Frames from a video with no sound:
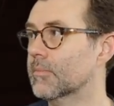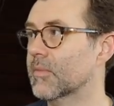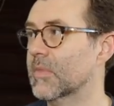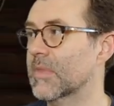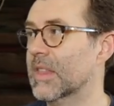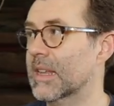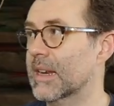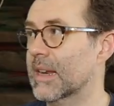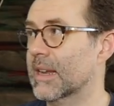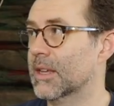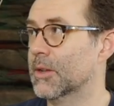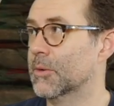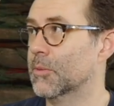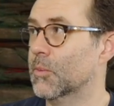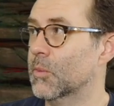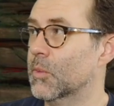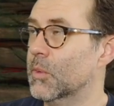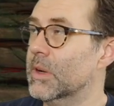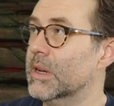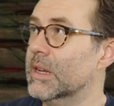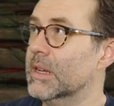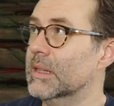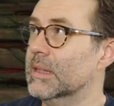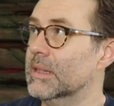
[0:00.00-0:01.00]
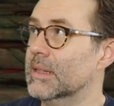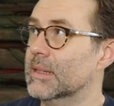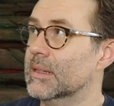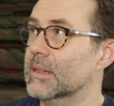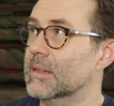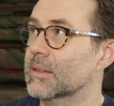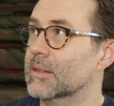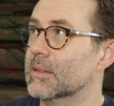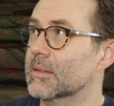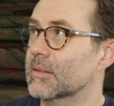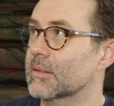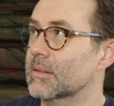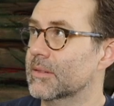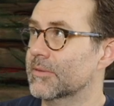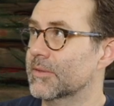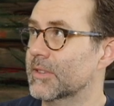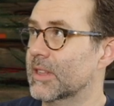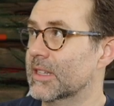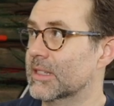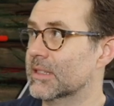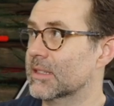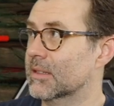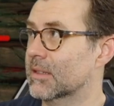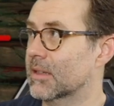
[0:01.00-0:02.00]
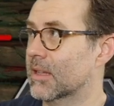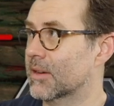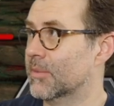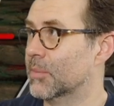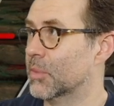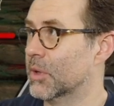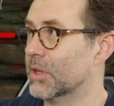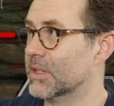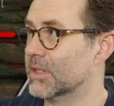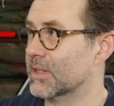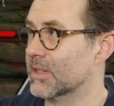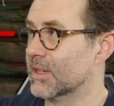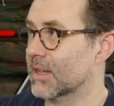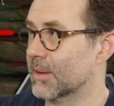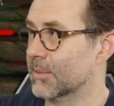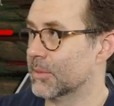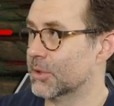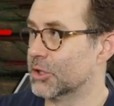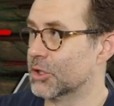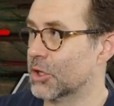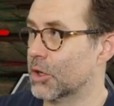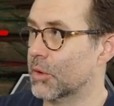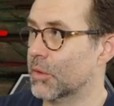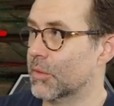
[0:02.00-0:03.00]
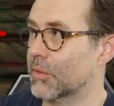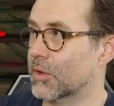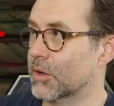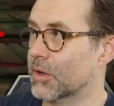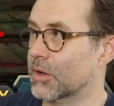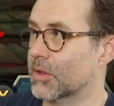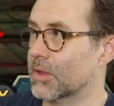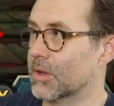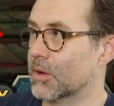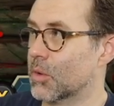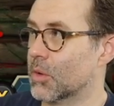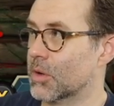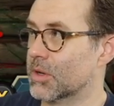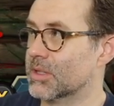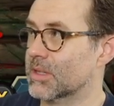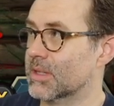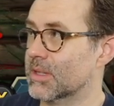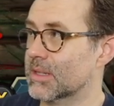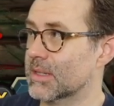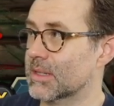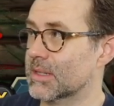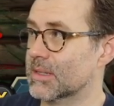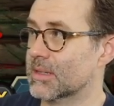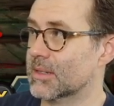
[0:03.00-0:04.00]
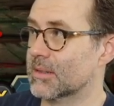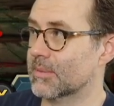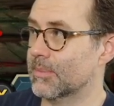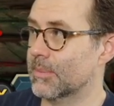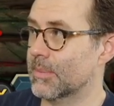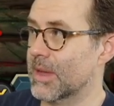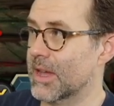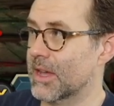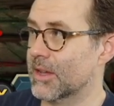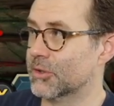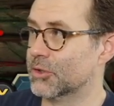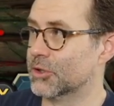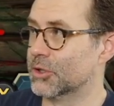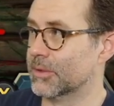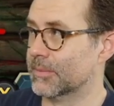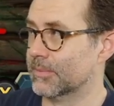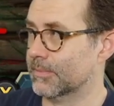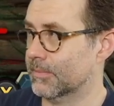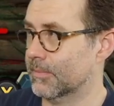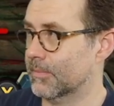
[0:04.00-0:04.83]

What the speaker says: then I can really inflict a lot of poison damage over the course of this match.